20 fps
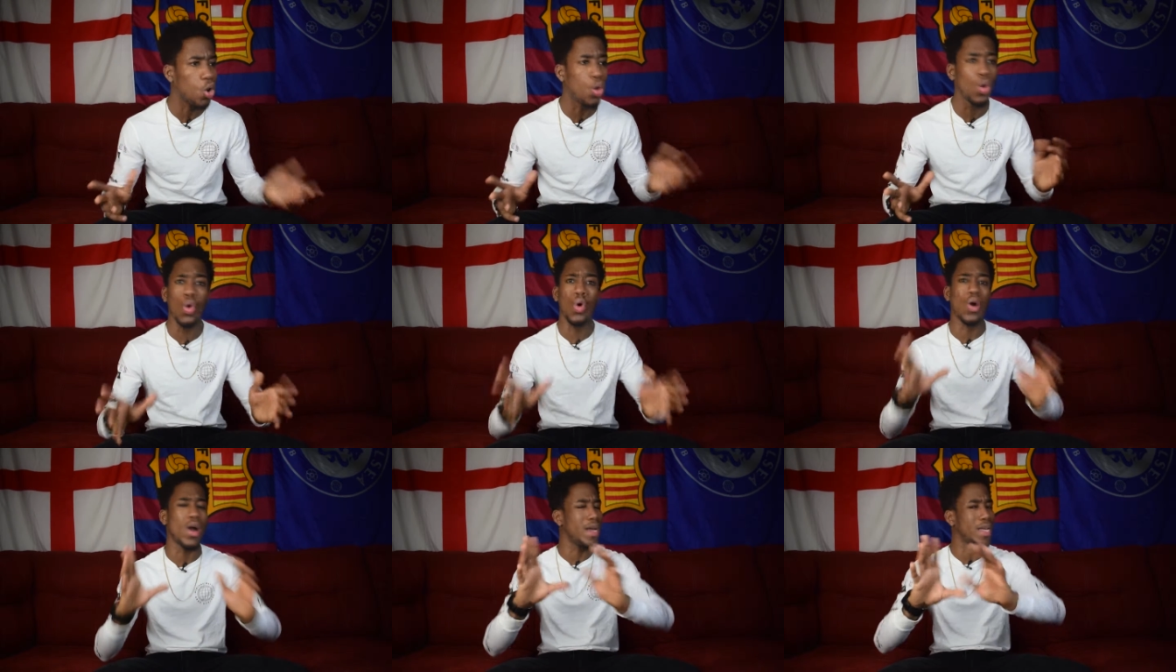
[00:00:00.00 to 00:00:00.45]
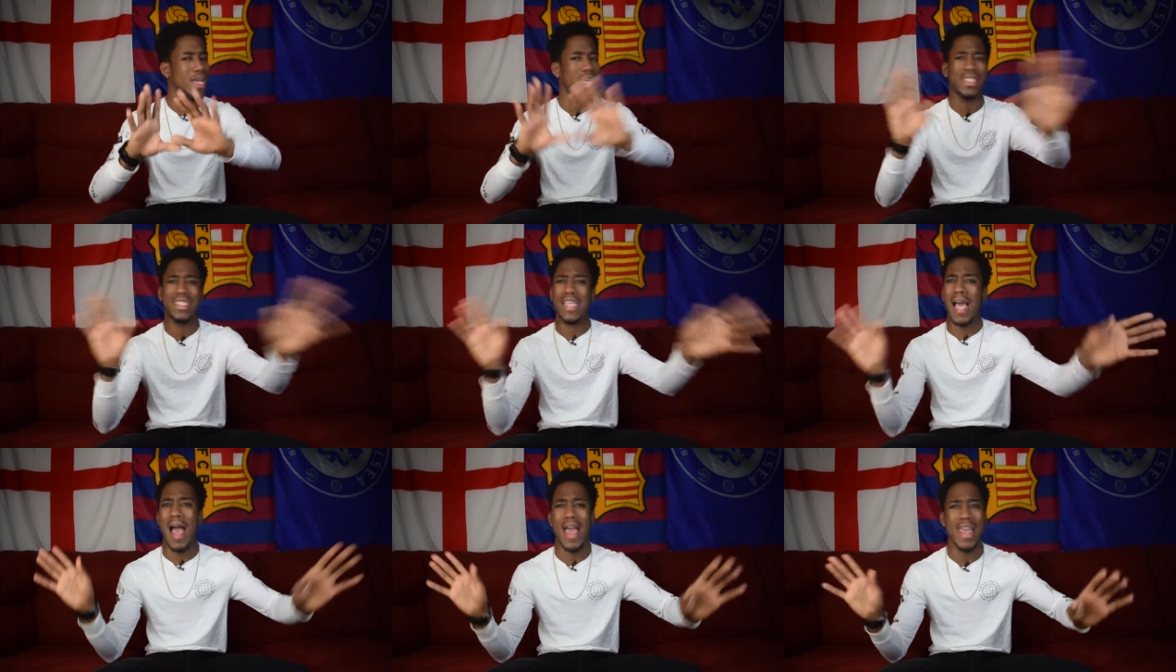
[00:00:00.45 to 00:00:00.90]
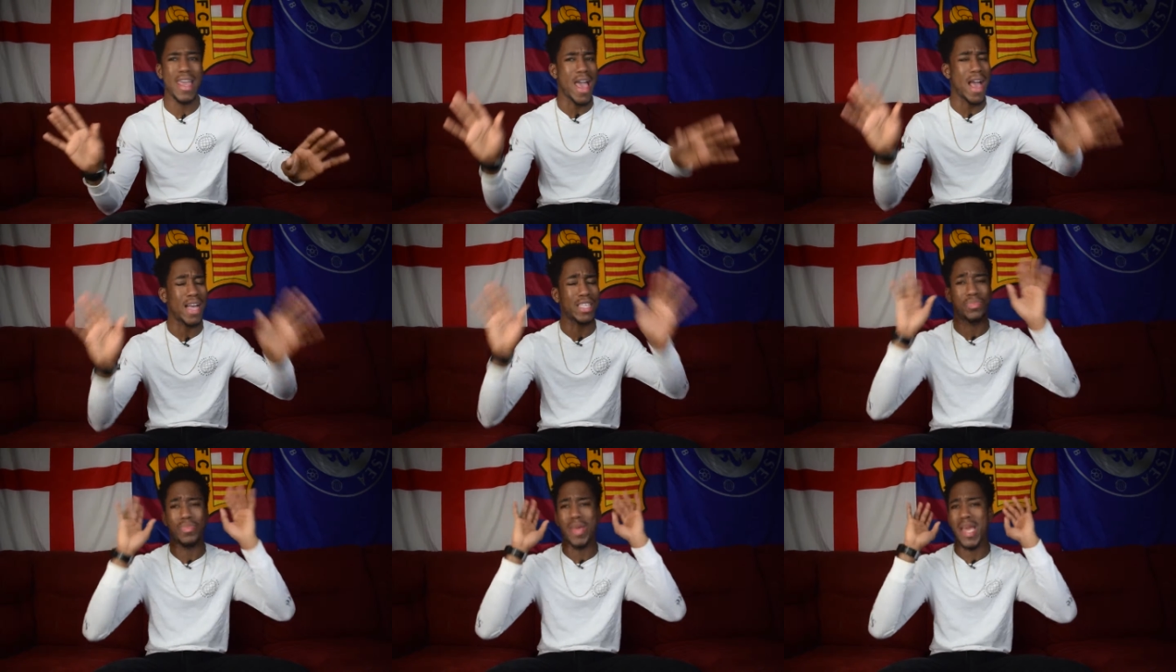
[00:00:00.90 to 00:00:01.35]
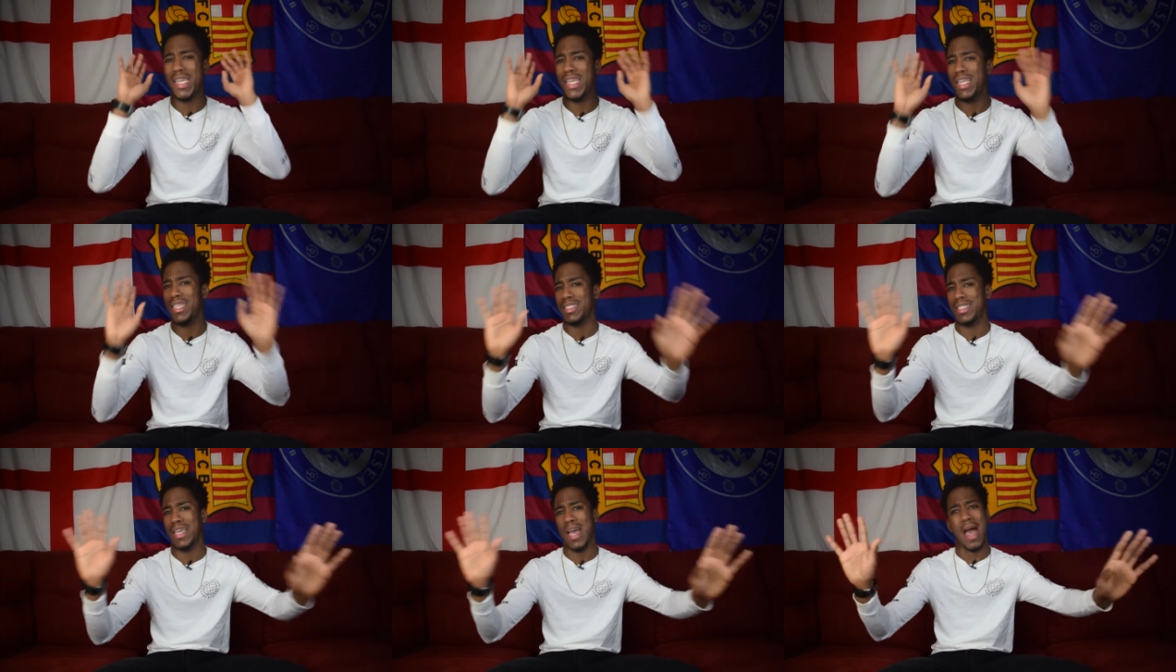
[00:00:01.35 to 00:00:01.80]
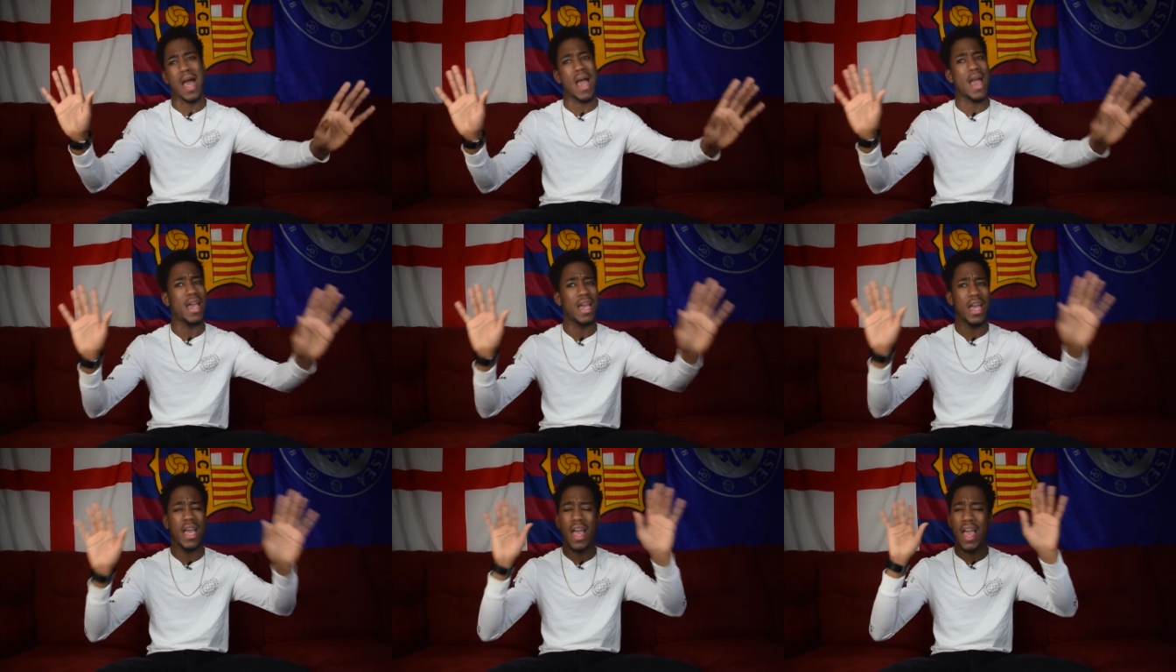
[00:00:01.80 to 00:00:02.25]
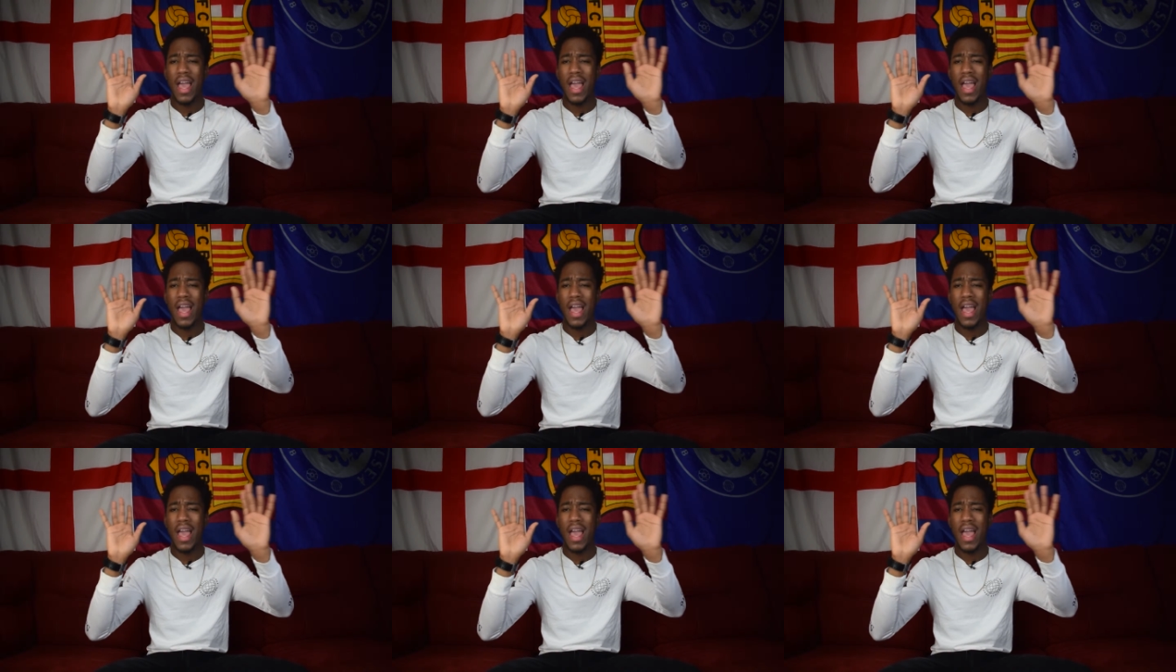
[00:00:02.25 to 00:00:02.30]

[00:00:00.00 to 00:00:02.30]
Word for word: who against Ajax, man, this guy